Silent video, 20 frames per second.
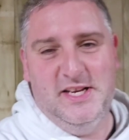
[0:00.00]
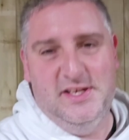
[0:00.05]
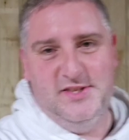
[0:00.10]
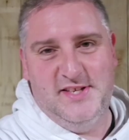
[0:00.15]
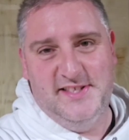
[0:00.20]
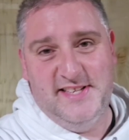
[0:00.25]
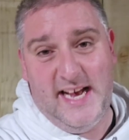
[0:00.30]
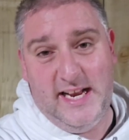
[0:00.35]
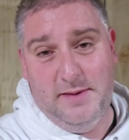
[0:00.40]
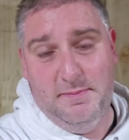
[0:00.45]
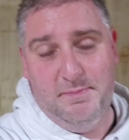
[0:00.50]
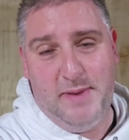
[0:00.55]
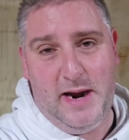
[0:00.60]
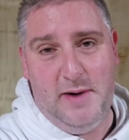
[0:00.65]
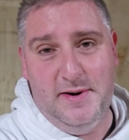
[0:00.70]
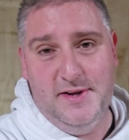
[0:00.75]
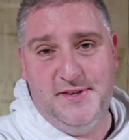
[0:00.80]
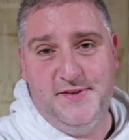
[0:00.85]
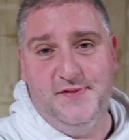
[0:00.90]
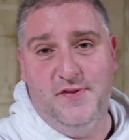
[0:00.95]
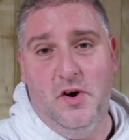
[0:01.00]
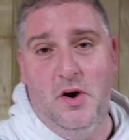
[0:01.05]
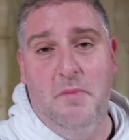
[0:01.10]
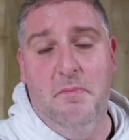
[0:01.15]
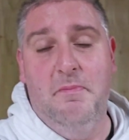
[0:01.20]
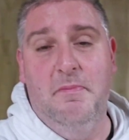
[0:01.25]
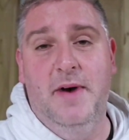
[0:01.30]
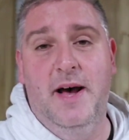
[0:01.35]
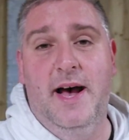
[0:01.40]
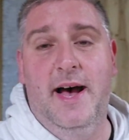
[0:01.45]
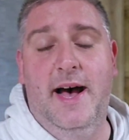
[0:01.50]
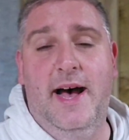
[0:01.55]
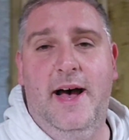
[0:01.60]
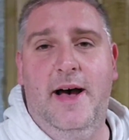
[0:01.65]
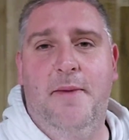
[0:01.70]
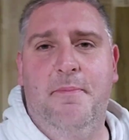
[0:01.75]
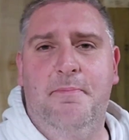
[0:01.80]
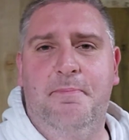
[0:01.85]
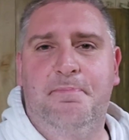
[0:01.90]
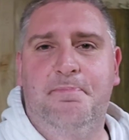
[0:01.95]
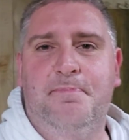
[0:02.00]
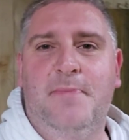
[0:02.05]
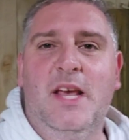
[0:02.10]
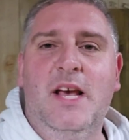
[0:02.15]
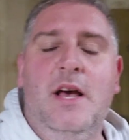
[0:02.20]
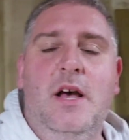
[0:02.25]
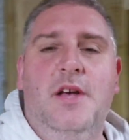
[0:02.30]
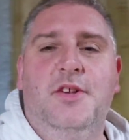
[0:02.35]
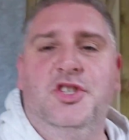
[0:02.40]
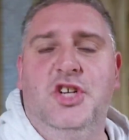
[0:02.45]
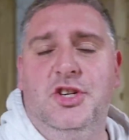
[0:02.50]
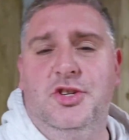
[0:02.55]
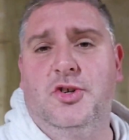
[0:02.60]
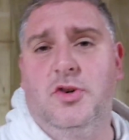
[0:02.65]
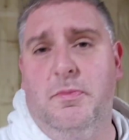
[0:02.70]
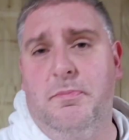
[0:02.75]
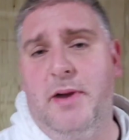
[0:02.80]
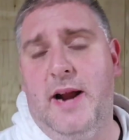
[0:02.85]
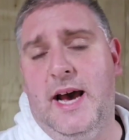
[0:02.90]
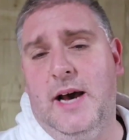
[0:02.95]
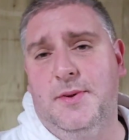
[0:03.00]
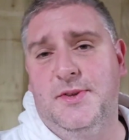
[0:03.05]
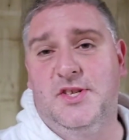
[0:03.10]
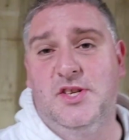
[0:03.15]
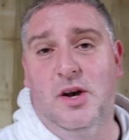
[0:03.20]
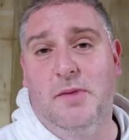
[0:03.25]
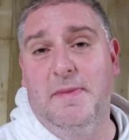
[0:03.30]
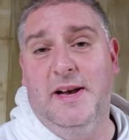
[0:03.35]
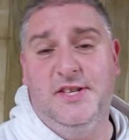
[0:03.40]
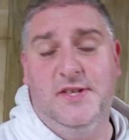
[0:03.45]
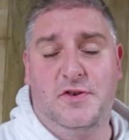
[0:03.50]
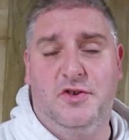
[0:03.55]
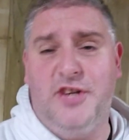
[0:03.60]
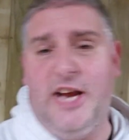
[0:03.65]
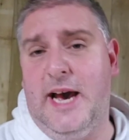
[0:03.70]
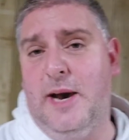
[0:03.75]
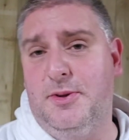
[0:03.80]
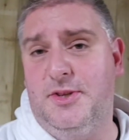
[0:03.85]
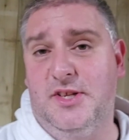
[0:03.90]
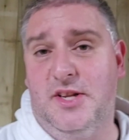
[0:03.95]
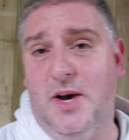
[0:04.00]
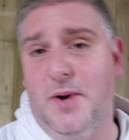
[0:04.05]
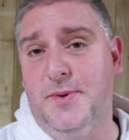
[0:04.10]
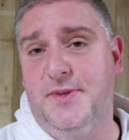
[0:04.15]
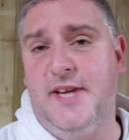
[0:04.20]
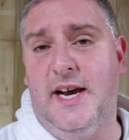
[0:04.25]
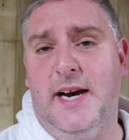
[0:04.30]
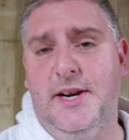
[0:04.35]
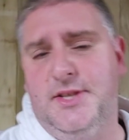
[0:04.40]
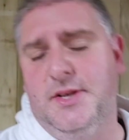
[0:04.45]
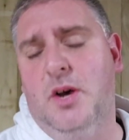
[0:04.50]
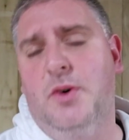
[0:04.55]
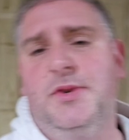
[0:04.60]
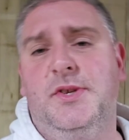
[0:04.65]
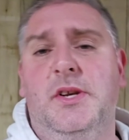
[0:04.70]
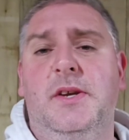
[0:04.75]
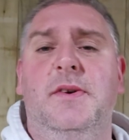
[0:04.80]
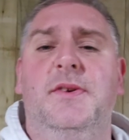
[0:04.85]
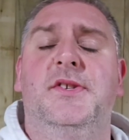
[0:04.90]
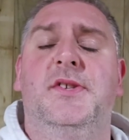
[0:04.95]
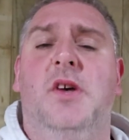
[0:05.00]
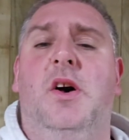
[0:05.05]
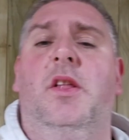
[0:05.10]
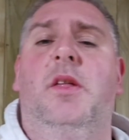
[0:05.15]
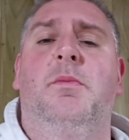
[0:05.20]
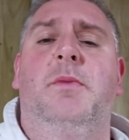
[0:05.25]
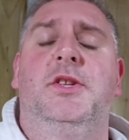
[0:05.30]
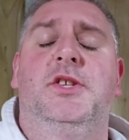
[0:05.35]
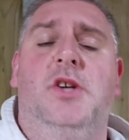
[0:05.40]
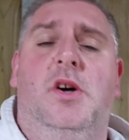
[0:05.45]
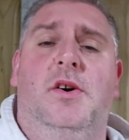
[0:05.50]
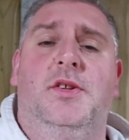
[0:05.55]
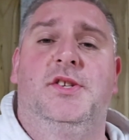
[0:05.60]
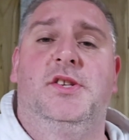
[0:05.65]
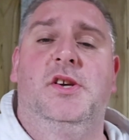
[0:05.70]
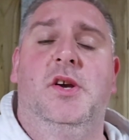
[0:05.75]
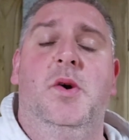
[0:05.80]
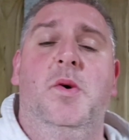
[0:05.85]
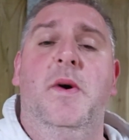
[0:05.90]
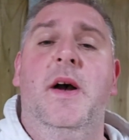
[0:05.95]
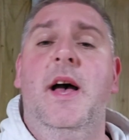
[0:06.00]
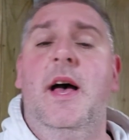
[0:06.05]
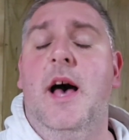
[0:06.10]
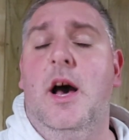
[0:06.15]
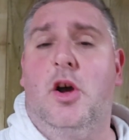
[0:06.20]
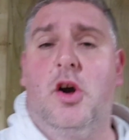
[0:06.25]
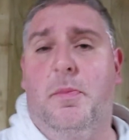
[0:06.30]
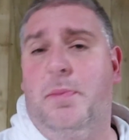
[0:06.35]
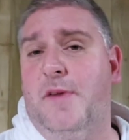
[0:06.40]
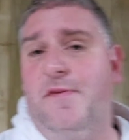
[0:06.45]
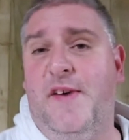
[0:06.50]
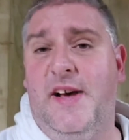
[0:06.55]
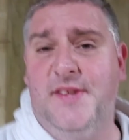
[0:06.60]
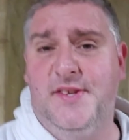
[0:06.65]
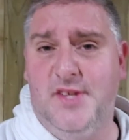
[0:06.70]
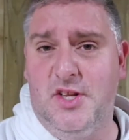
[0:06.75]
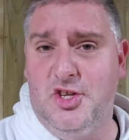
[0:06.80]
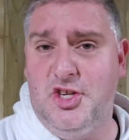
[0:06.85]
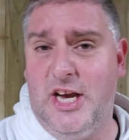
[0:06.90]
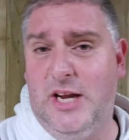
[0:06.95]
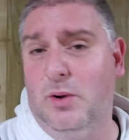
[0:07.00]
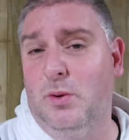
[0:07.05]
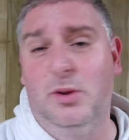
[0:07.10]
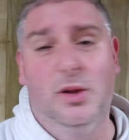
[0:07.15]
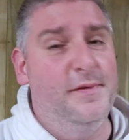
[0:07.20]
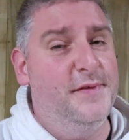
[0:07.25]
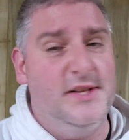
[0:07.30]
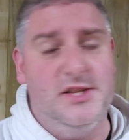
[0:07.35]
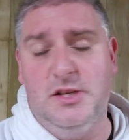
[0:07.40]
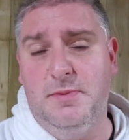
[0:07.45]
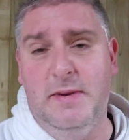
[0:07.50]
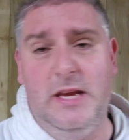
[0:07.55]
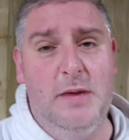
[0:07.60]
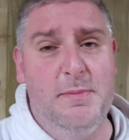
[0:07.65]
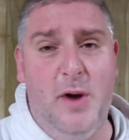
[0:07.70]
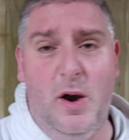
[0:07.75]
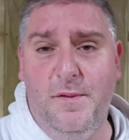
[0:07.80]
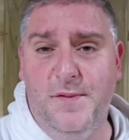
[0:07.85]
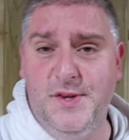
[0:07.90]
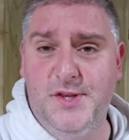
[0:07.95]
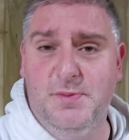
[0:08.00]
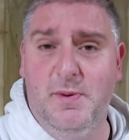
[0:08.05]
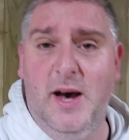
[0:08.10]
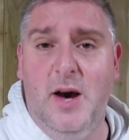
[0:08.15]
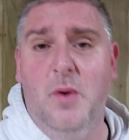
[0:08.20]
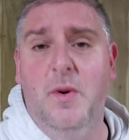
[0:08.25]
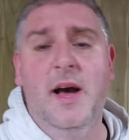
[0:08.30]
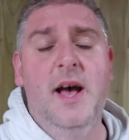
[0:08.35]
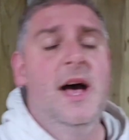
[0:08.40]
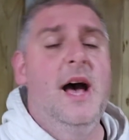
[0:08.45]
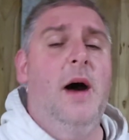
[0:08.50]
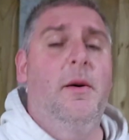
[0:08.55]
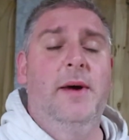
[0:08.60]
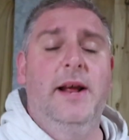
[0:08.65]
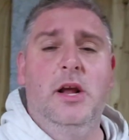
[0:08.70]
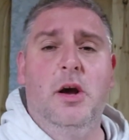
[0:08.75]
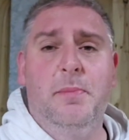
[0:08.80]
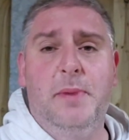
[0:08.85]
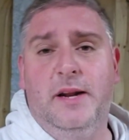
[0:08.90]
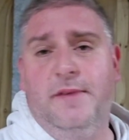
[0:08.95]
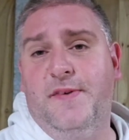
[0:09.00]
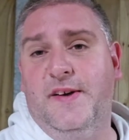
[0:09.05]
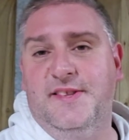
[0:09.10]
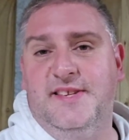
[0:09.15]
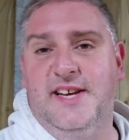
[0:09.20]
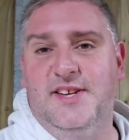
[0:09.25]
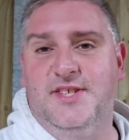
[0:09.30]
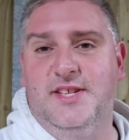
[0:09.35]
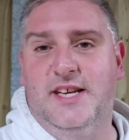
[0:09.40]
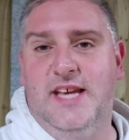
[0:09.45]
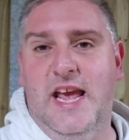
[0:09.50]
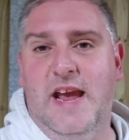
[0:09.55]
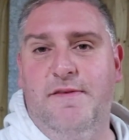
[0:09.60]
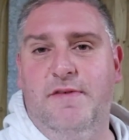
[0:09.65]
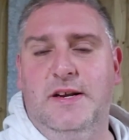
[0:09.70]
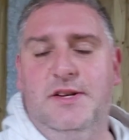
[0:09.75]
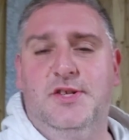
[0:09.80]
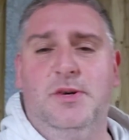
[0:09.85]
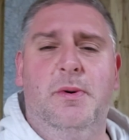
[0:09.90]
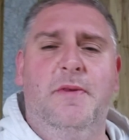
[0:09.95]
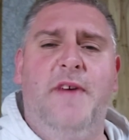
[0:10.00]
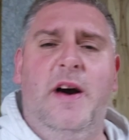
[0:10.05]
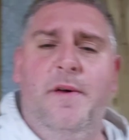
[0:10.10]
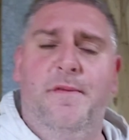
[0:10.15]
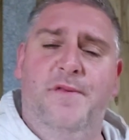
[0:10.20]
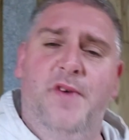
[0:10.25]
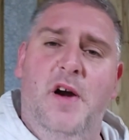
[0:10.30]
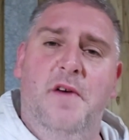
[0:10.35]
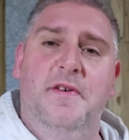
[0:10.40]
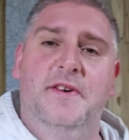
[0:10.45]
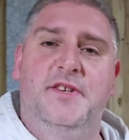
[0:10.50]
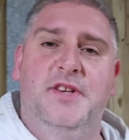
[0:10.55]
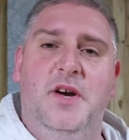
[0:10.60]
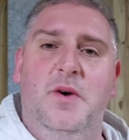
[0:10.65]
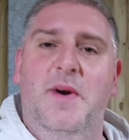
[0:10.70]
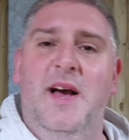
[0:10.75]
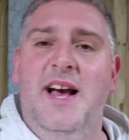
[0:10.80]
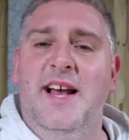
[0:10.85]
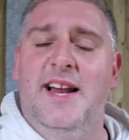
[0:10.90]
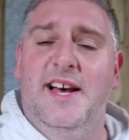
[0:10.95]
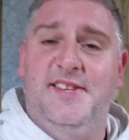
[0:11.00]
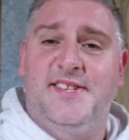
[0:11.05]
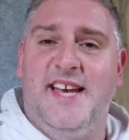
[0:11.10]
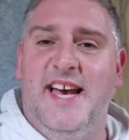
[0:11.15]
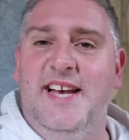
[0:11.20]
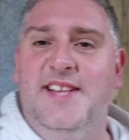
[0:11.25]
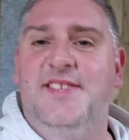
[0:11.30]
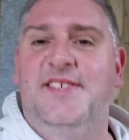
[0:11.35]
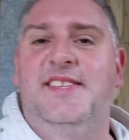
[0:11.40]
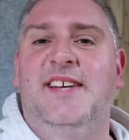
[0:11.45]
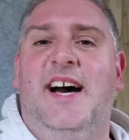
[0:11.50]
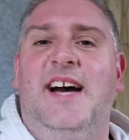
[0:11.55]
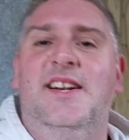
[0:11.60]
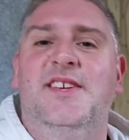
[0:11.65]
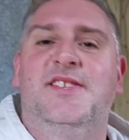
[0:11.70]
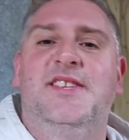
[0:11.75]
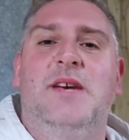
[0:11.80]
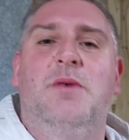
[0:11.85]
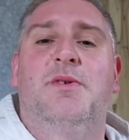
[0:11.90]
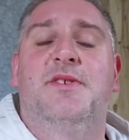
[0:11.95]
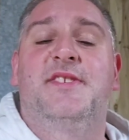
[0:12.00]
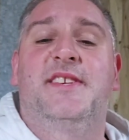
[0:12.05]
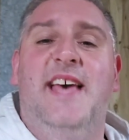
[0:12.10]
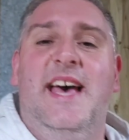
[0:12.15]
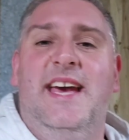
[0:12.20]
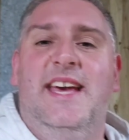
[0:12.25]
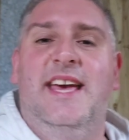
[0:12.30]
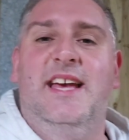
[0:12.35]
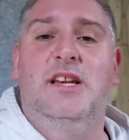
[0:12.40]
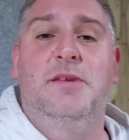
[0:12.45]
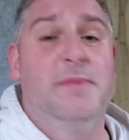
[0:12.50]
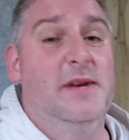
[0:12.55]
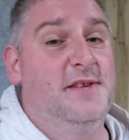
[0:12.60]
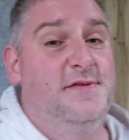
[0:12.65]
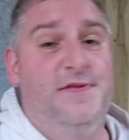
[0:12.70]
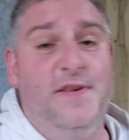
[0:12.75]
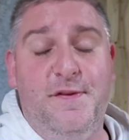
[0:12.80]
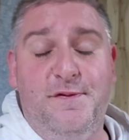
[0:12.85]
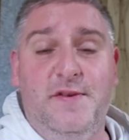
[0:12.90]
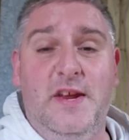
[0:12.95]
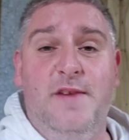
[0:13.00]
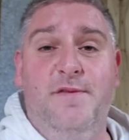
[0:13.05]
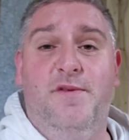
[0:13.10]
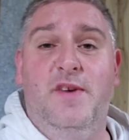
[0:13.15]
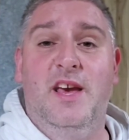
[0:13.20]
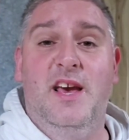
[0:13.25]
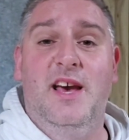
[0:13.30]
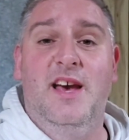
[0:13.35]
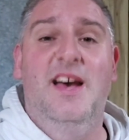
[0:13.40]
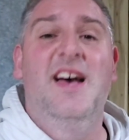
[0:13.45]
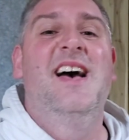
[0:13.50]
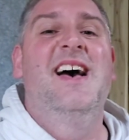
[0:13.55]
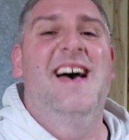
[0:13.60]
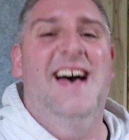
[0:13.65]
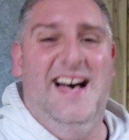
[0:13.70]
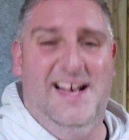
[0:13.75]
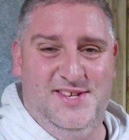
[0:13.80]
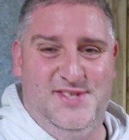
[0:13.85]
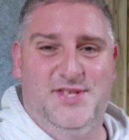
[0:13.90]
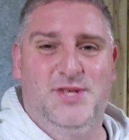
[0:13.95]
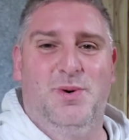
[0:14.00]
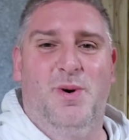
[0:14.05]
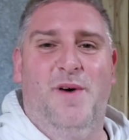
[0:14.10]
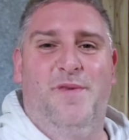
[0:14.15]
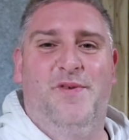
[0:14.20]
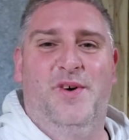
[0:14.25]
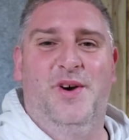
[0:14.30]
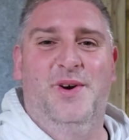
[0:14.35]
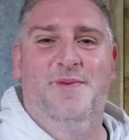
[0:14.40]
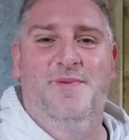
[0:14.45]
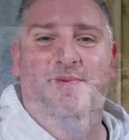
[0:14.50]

into Dan and Paris from um, Ginger and Brown, so a massive shout out to those guys. And also you saw that we talked to a couple of fans of the channel. Lovely to meet you both as well. I really hope you had a fantastic evening. So without further ado, let's get inside and see what Scare Kingdom in its fifteenth year has to offer.